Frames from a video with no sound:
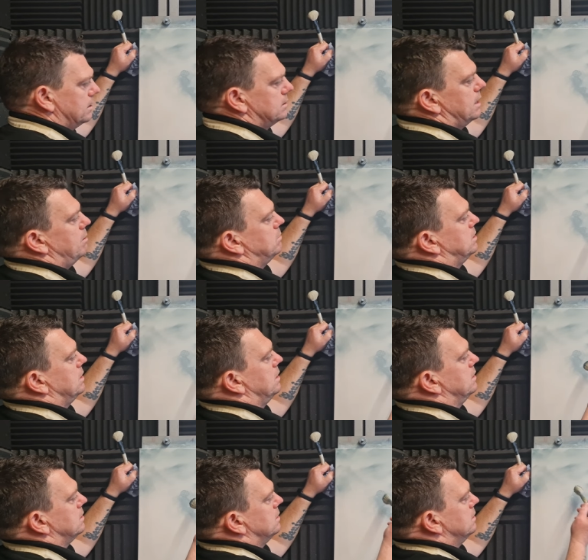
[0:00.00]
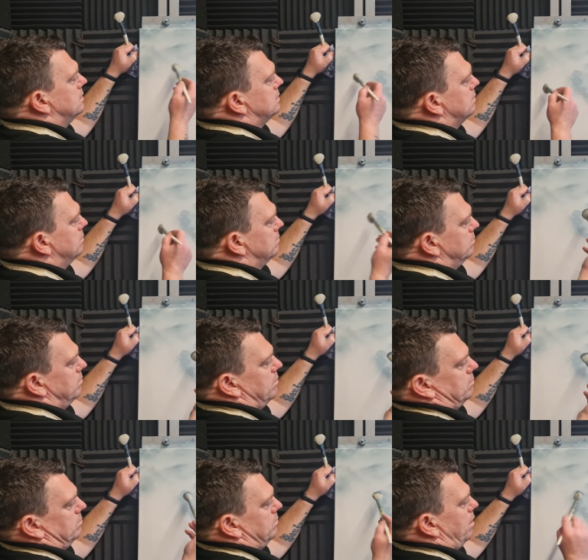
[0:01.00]
Tapped into this
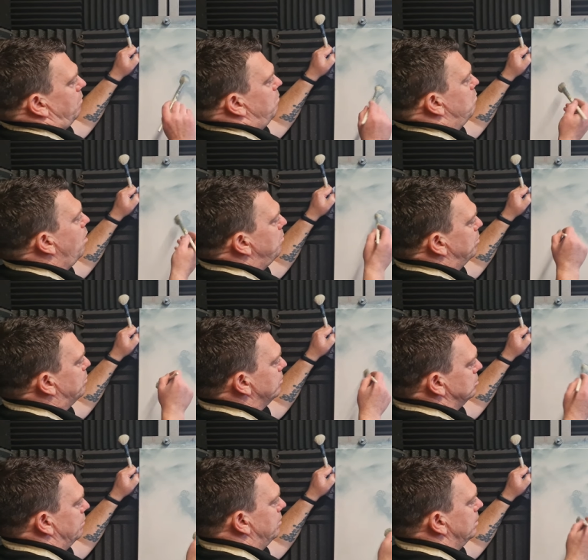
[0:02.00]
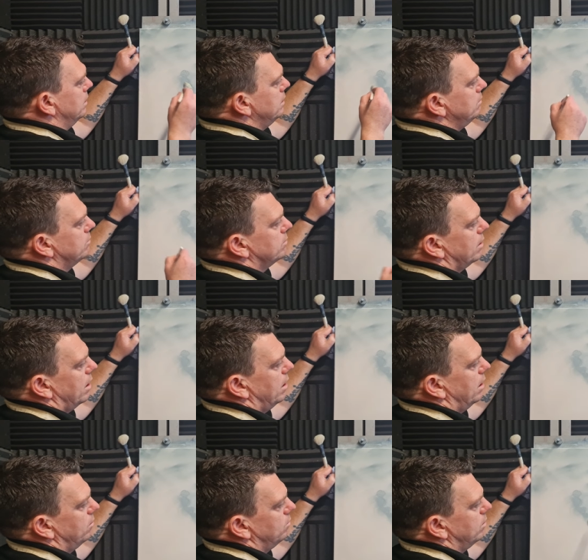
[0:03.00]
mop brush, I believe.
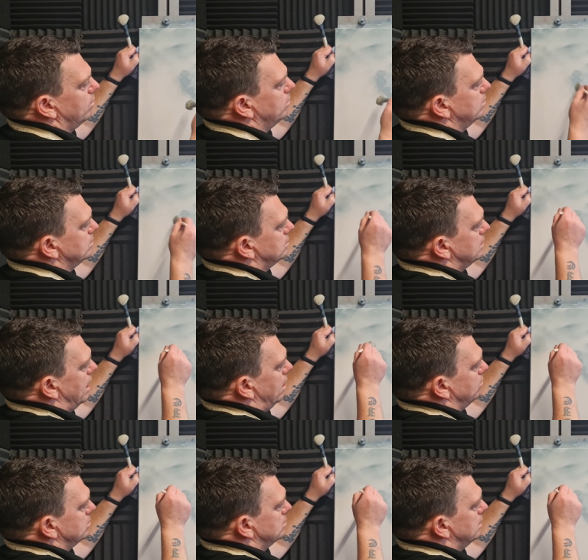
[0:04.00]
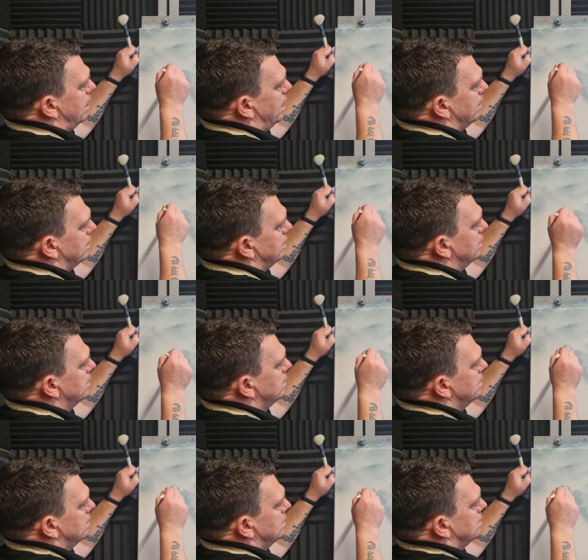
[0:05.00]
Where we're going to start, we'll start here.
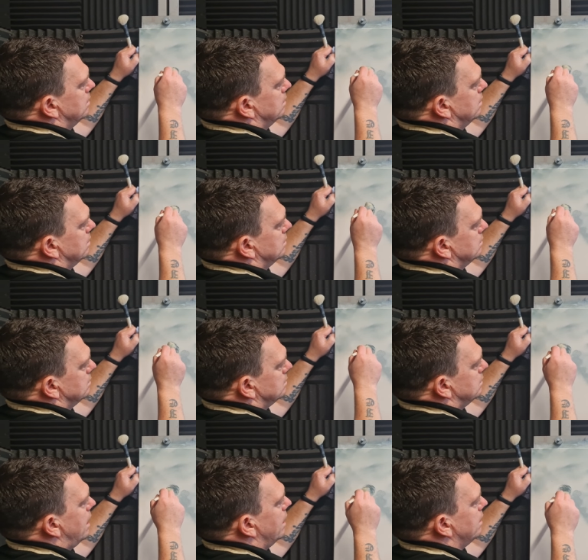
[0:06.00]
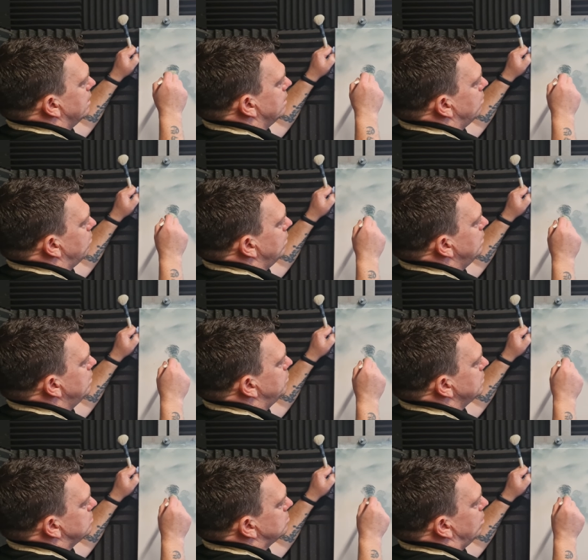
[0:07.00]
Start here, go a little
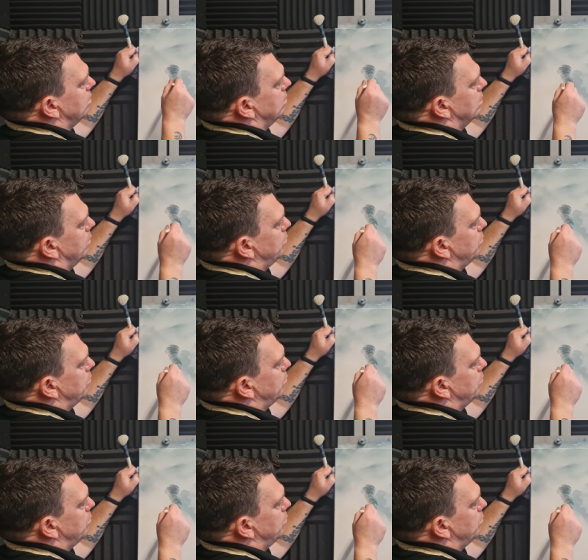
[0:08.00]
bit stronger